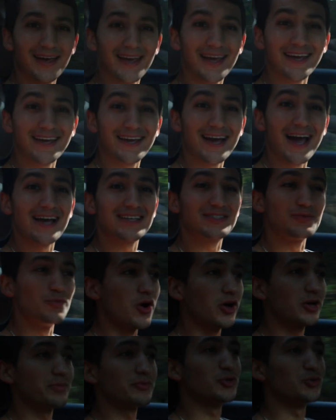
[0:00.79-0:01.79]
Hey guys, and
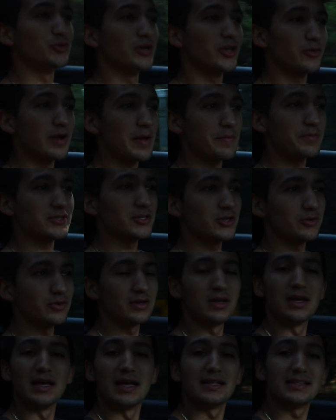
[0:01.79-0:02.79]
welcome to another episode.
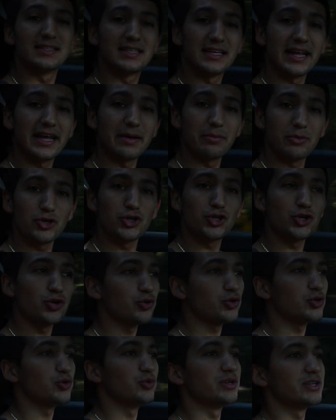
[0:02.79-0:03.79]
Today I'm going to
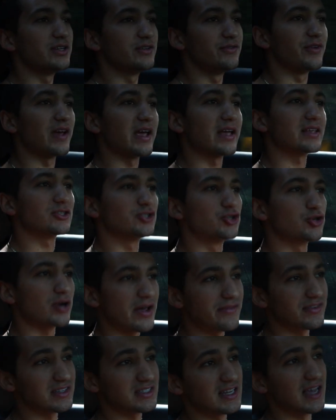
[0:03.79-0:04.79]
show you an advanced
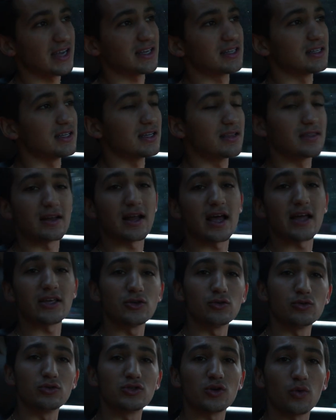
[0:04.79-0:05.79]
driving technique that I
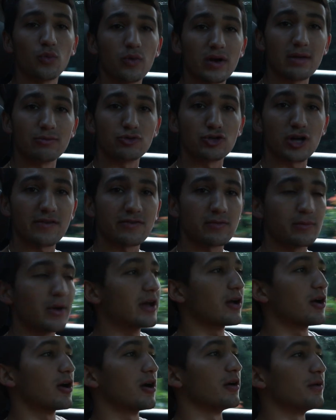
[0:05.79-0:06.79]
use when I'm driving
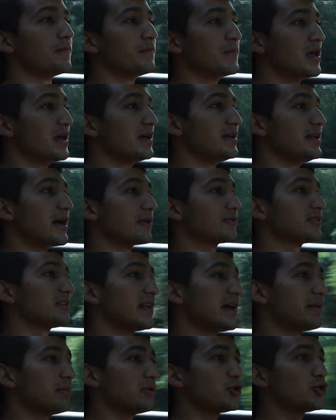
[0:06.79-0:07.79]
my car. Now,
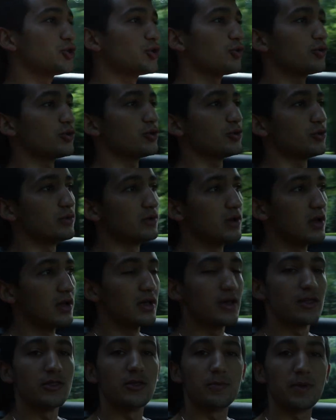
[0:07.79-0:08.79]
today I'm going to show you
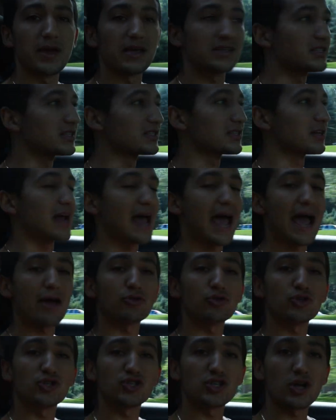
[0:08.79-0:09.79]
the basics on how
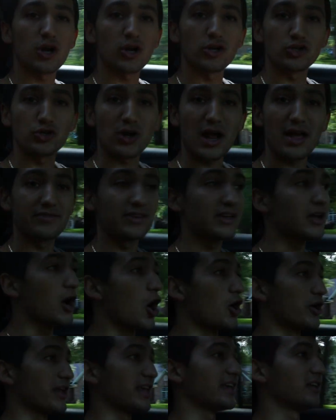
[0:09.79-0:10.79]
you start
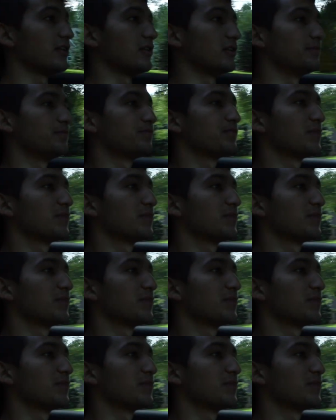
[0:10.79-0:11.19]
driving on a hill.